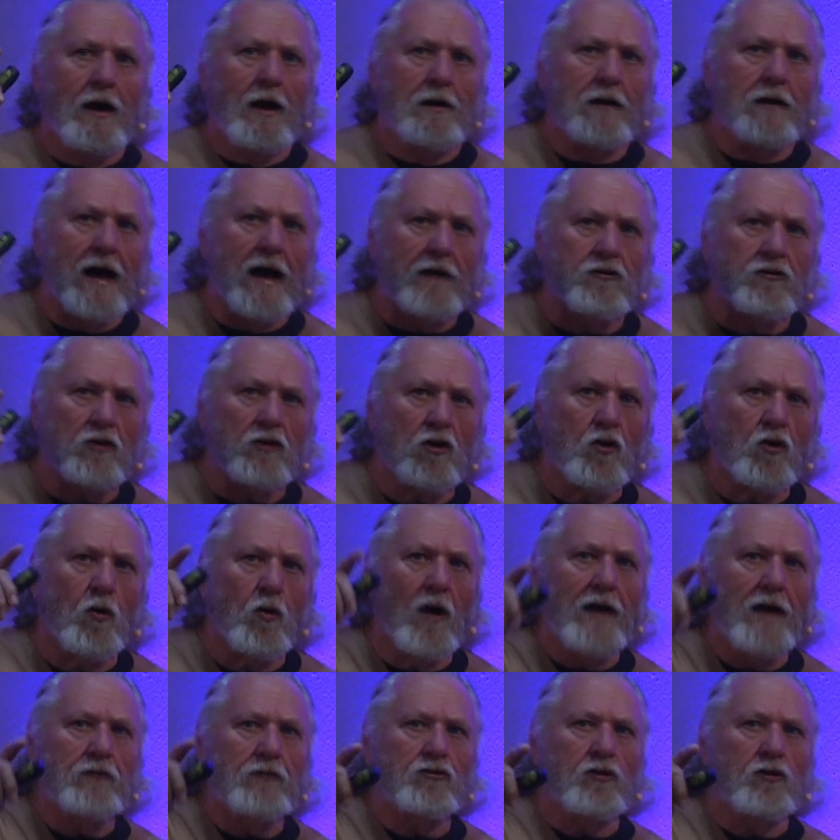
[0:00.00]
not to
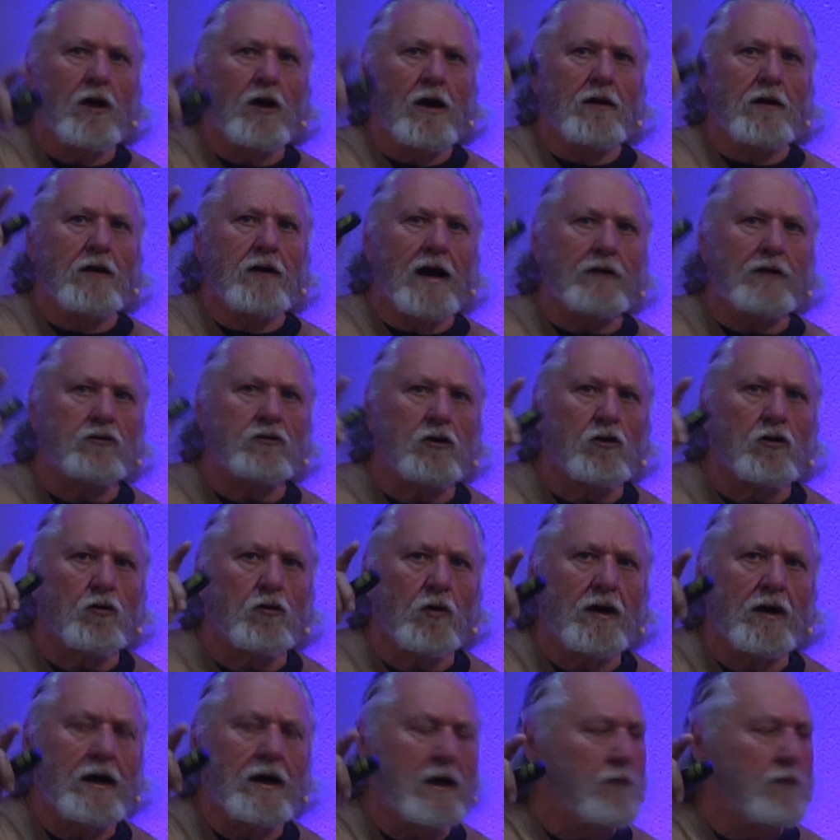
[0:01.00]
quench, not to
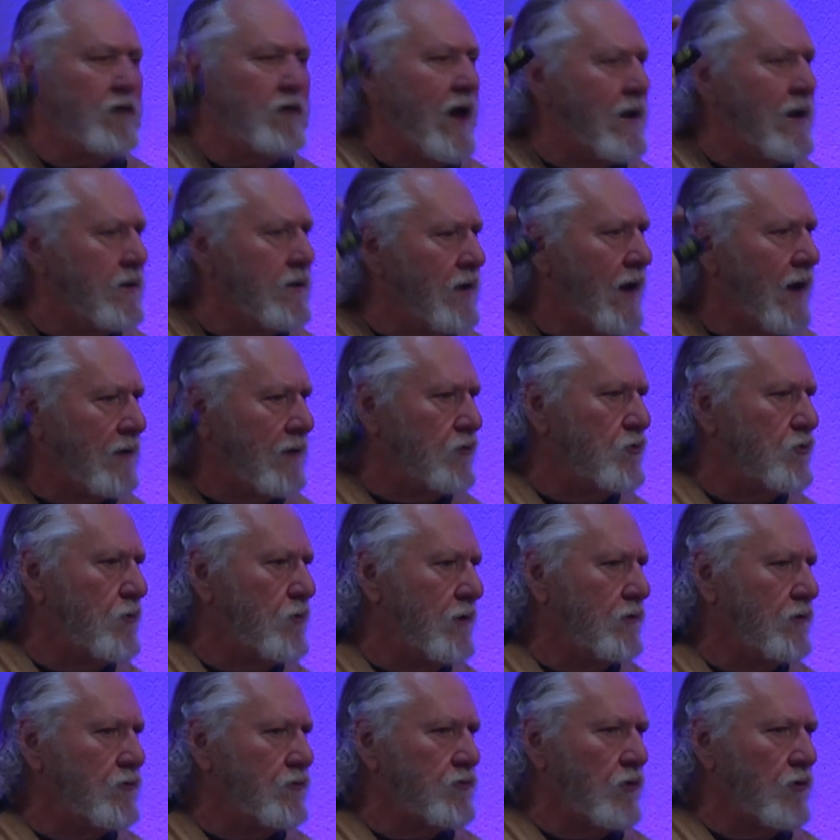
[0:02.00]
grieve, and not to
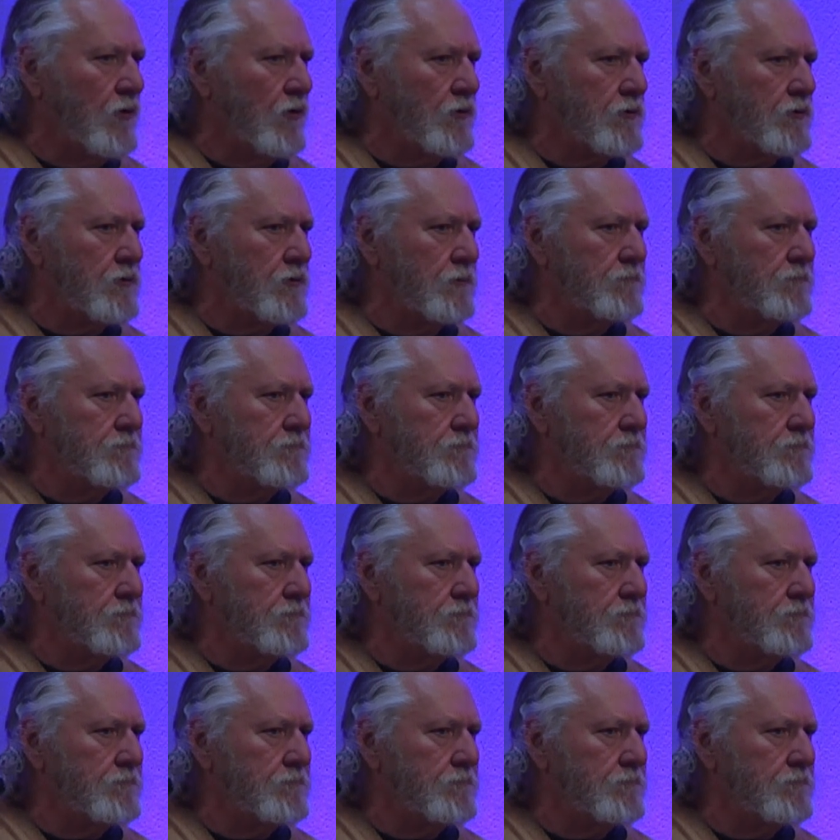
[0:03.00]
insult.